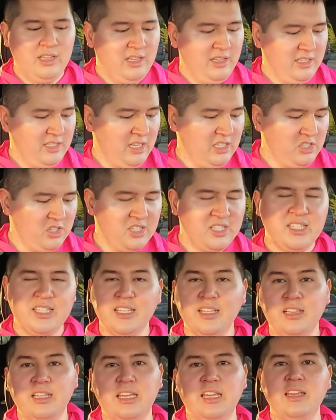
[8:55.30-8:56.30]
Such a
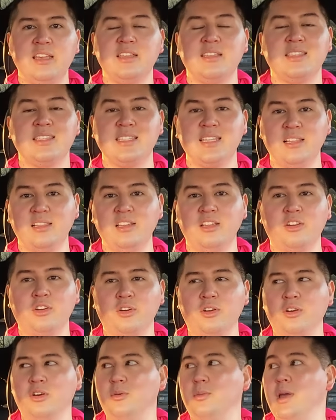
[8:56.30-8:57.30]
silly, silly
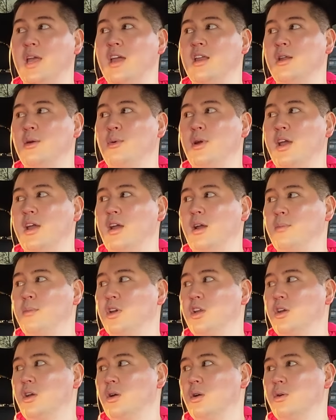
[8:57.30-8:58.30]
girl. But anyway, I'm
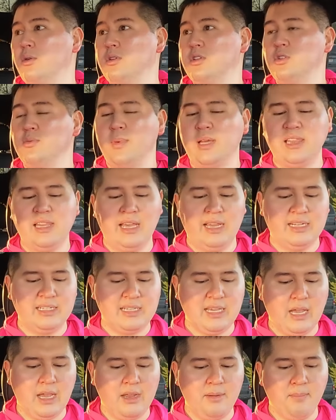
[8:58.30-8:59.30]
gonna go do my leg
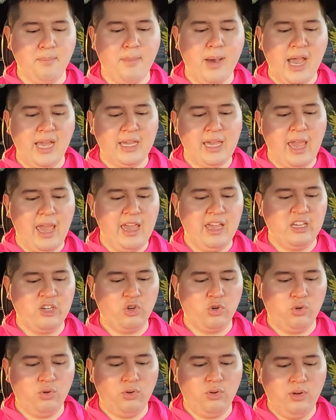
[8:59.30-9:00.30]
day. My
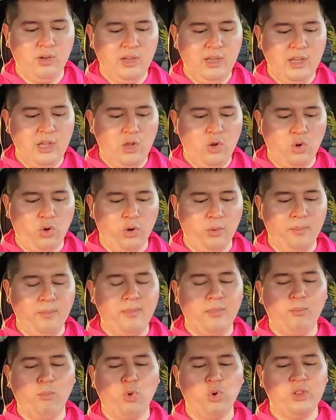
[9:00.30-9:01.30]
ankle, or
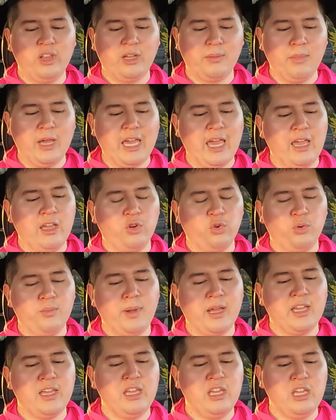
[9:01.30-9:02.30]
more like my ankle and
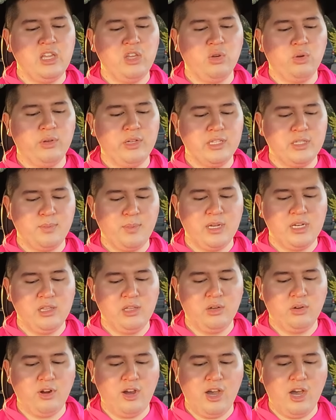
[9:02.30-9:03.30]
my heel, has been a
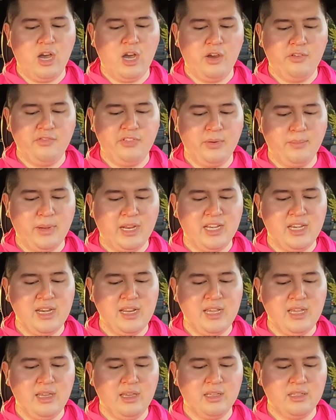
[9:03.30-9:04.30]
little off, and my
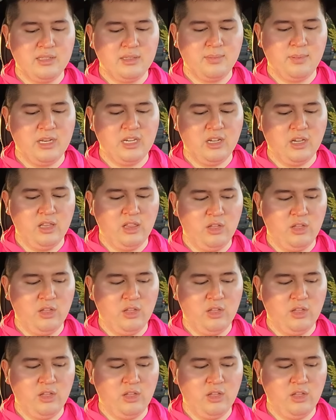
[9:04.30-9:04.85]
knee has been a